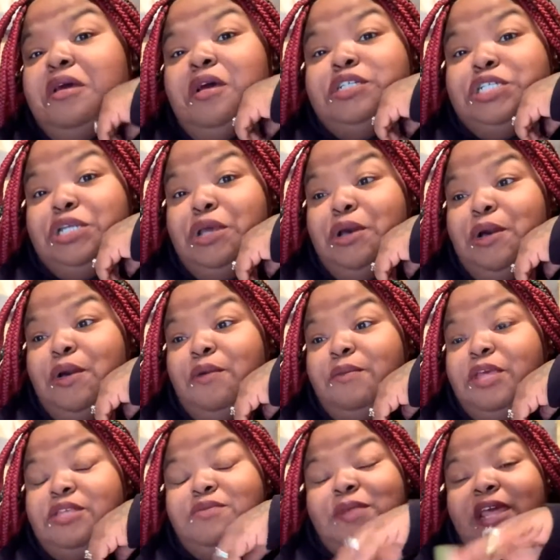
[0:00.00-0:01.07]
She a whole
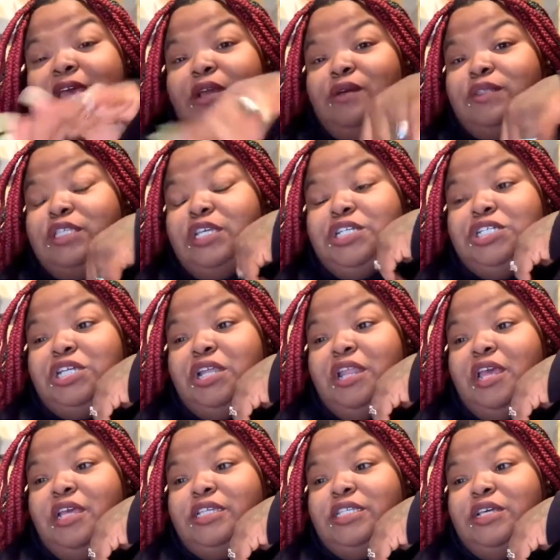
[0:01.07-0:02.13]
mess, but I ain't gonna say she an
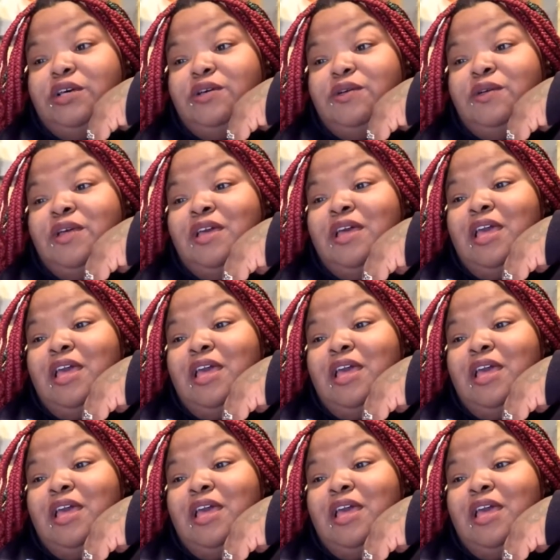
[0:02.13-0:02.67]
asshole.